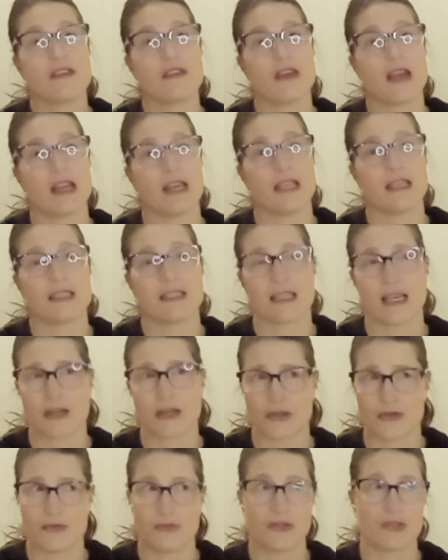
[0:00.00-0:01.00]
any
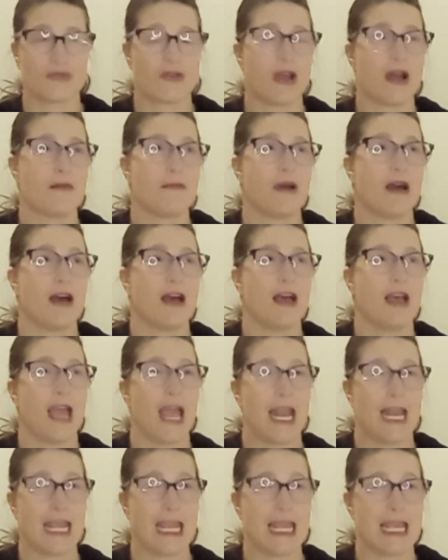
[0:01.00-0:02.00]
sexual trauma,
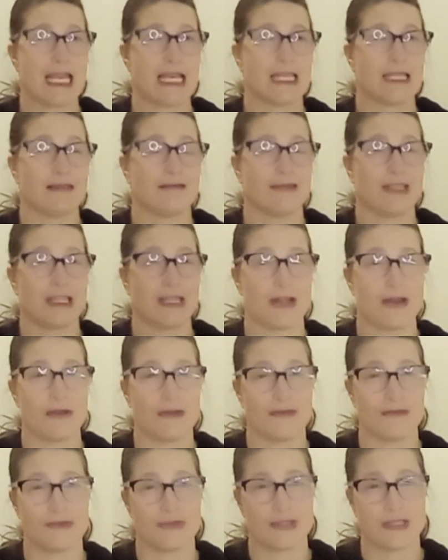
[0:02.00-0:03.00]
any,
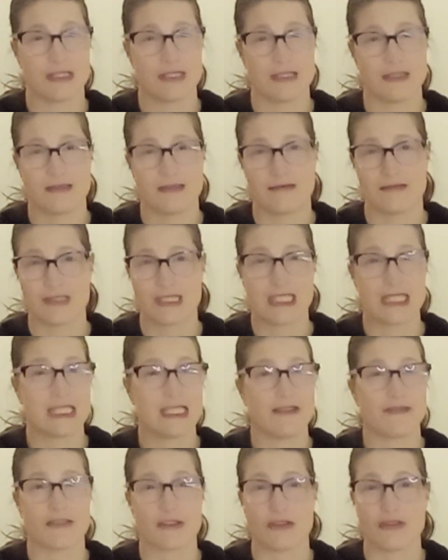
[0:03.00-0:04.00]

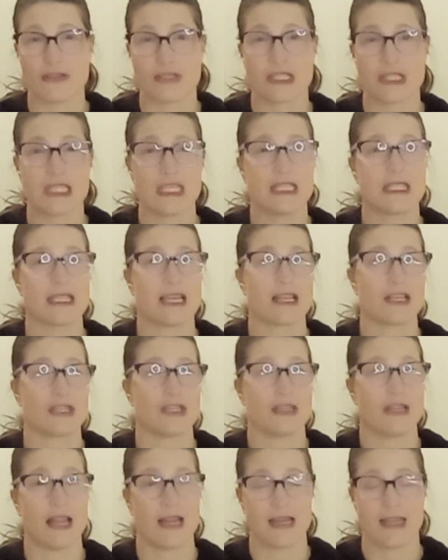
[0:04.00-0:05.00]
difficult
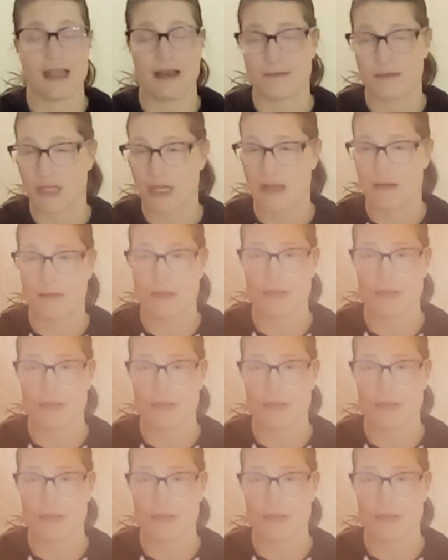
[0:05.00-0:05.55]
C-section, any abdominal